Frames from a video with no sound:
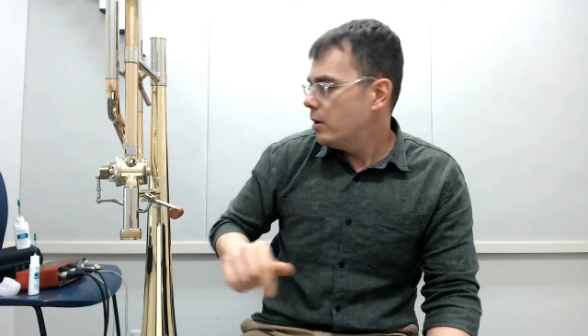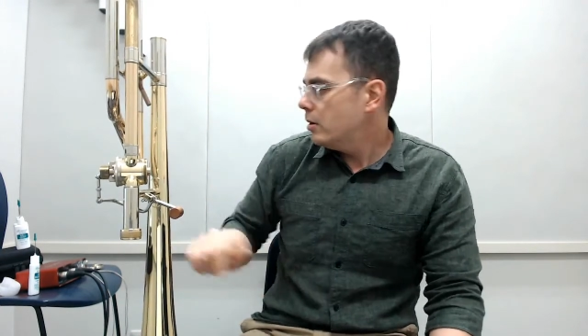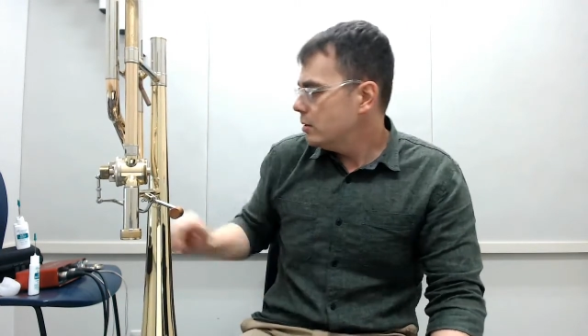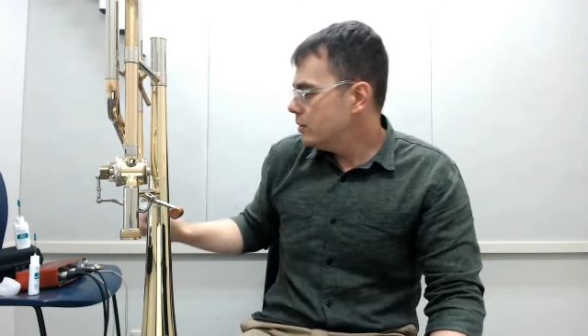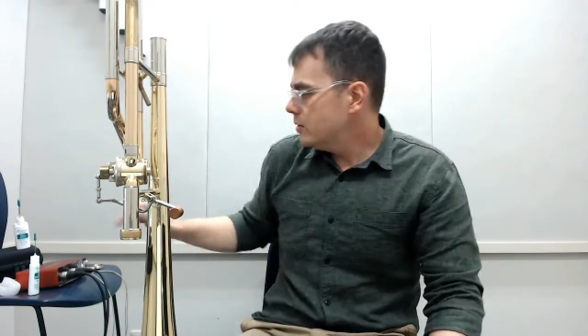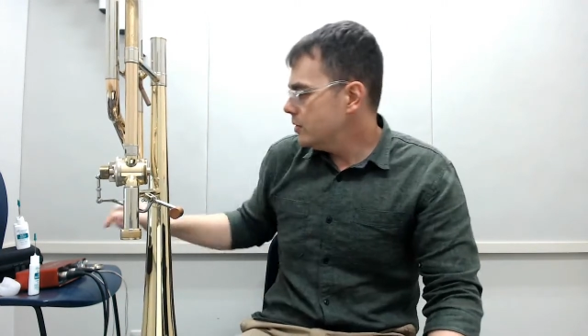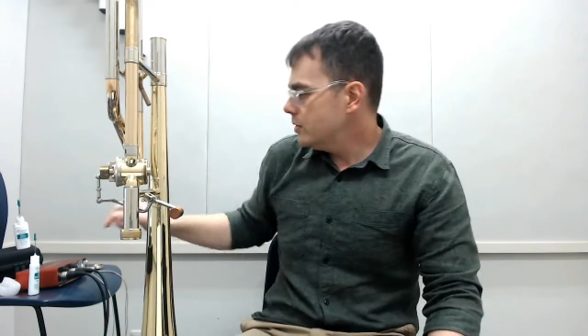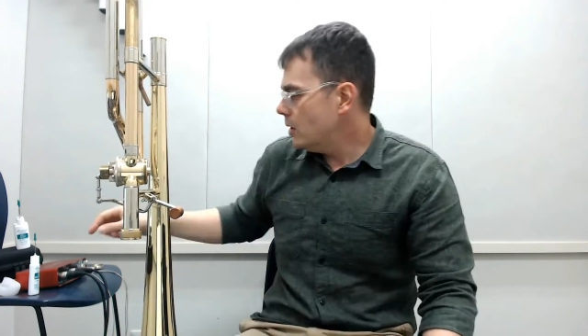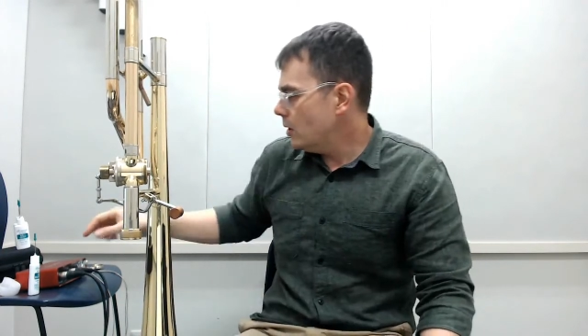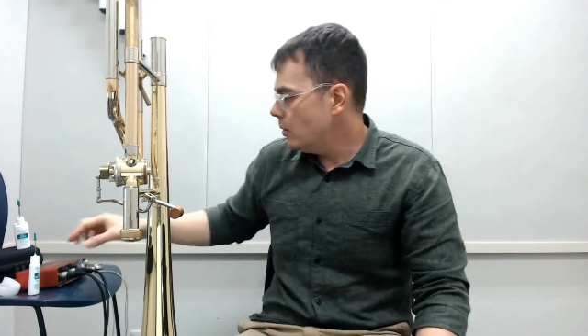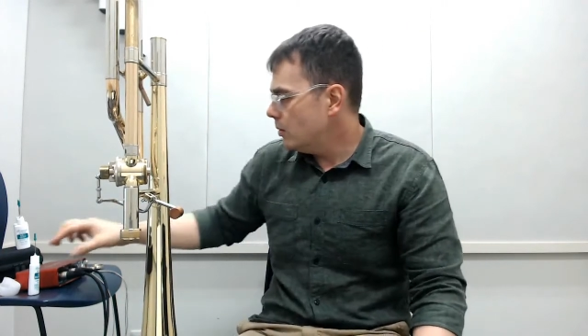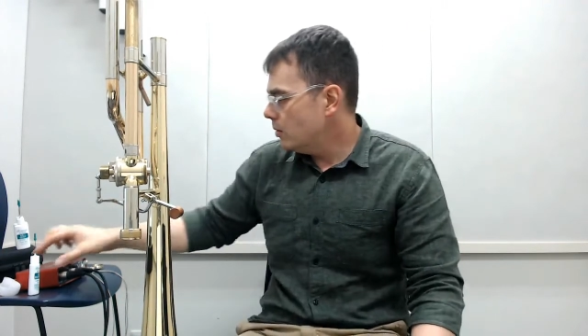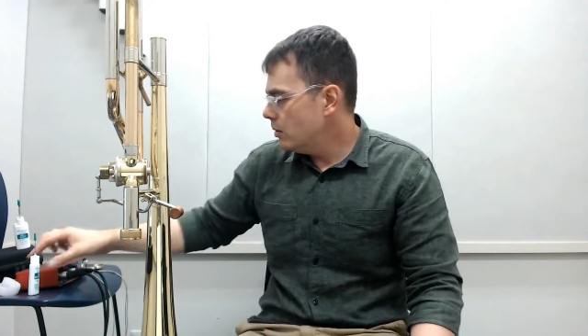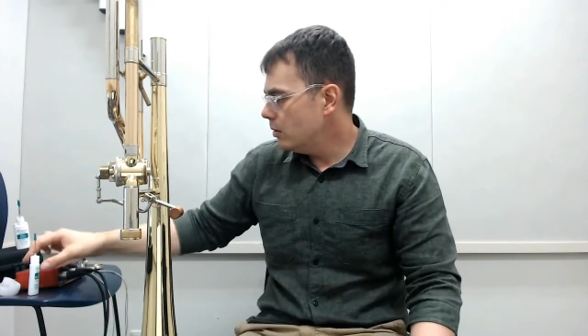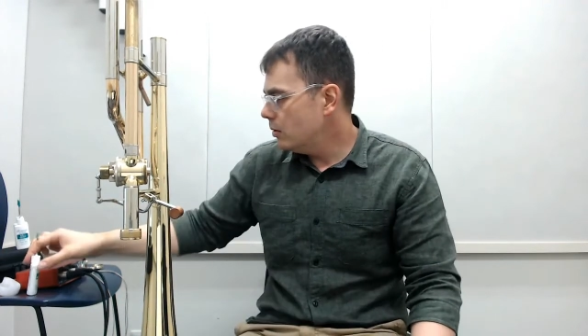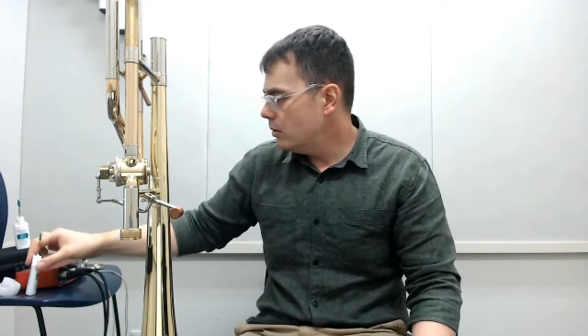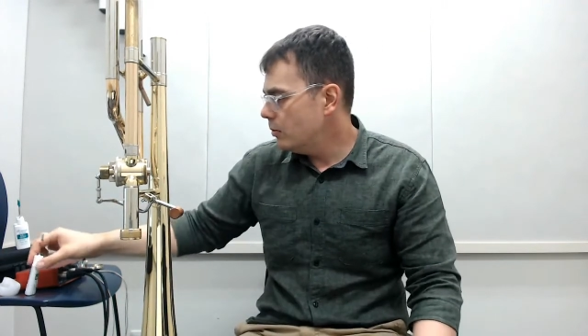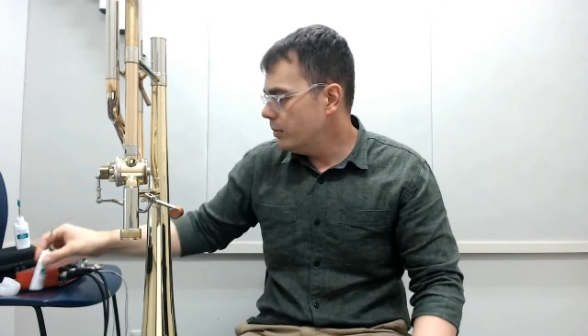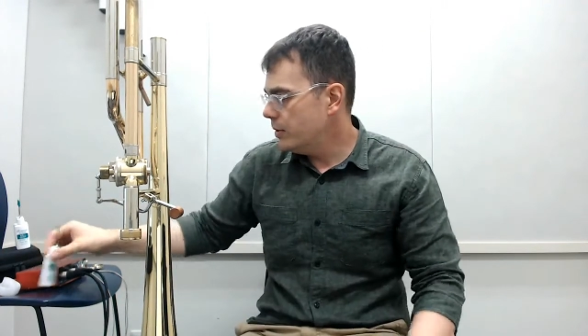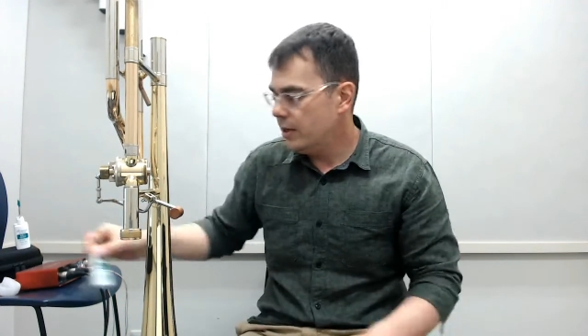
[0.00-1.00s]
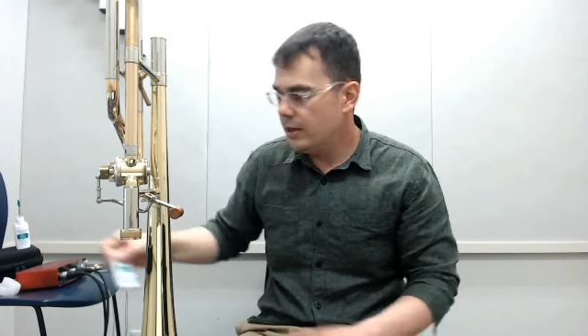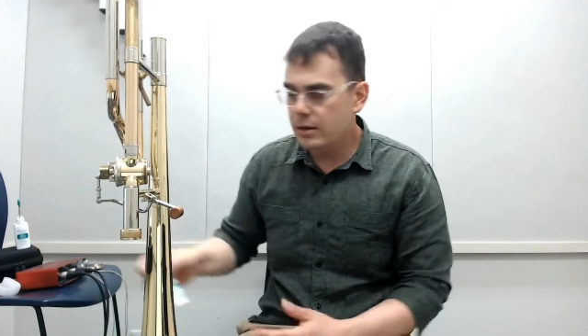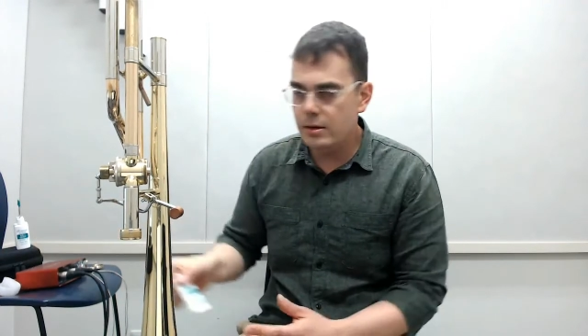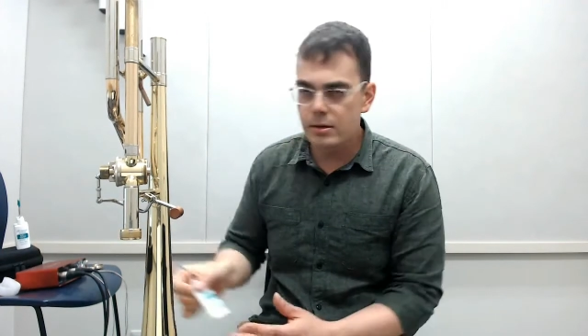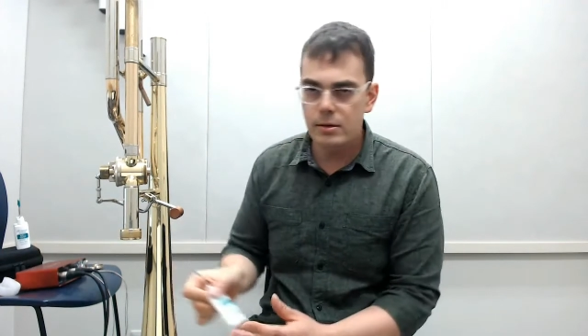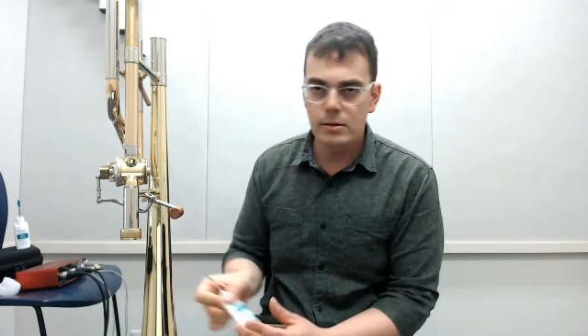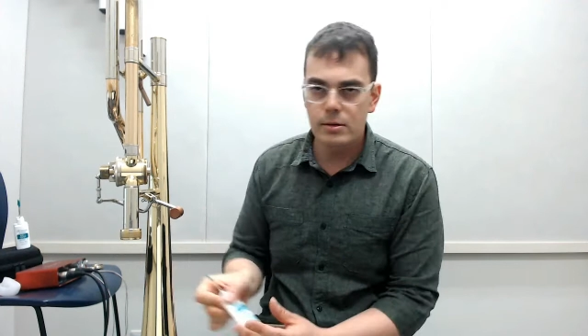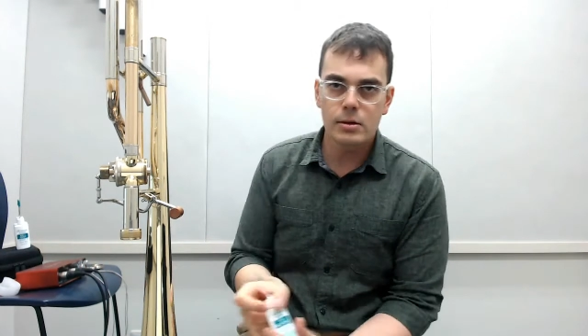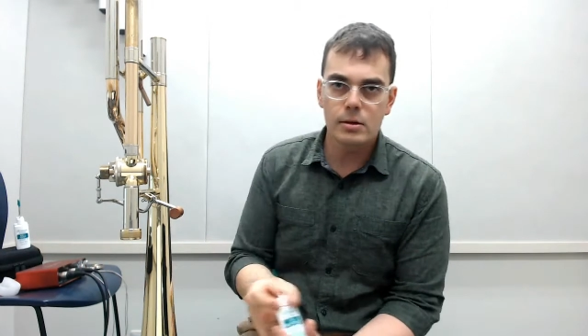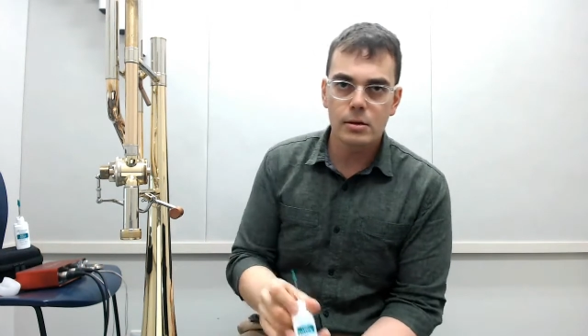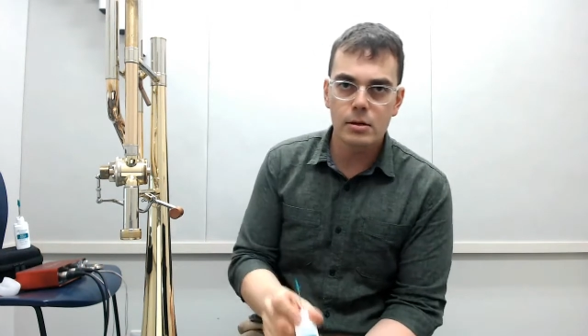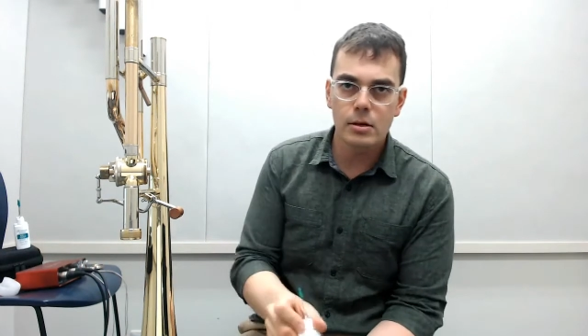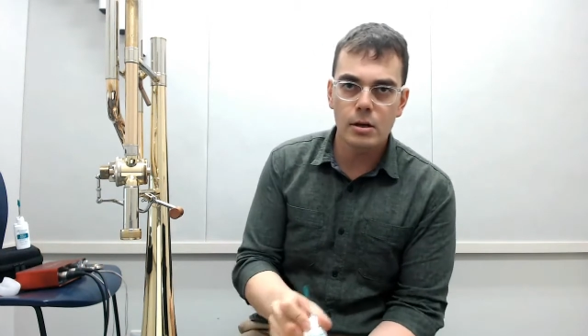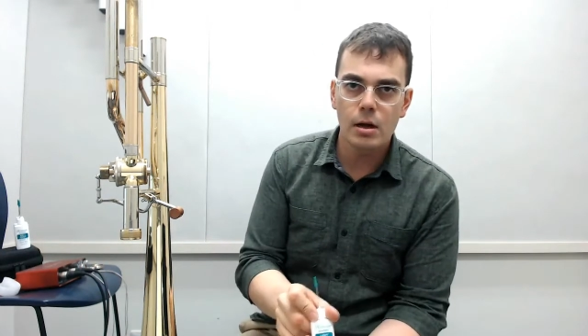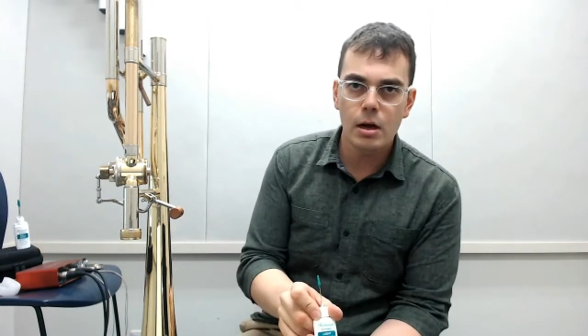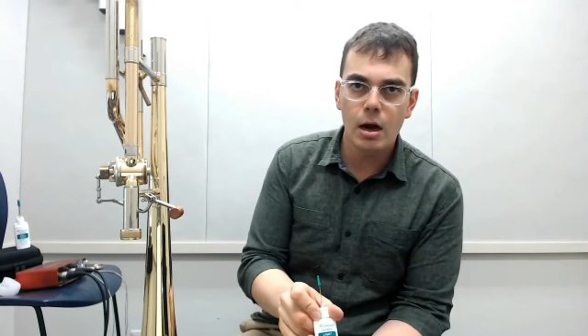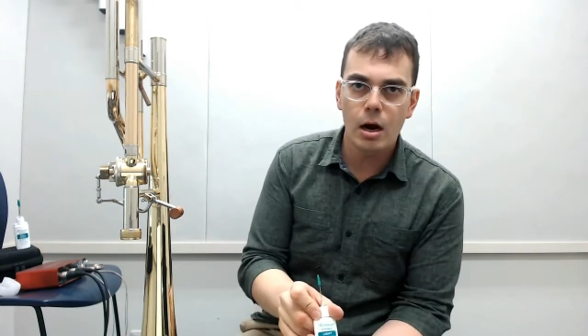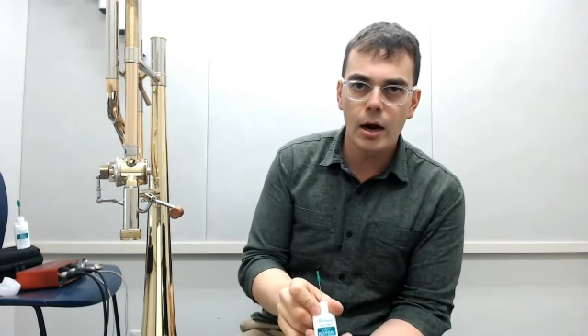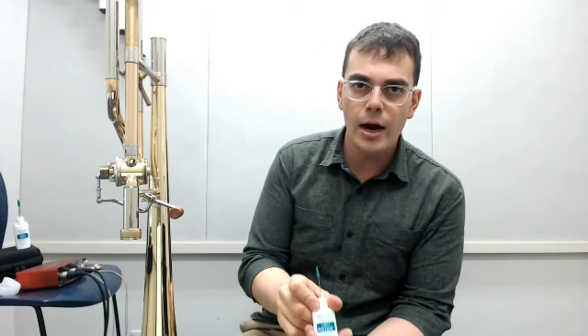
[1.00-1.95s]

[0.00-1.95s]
So we need our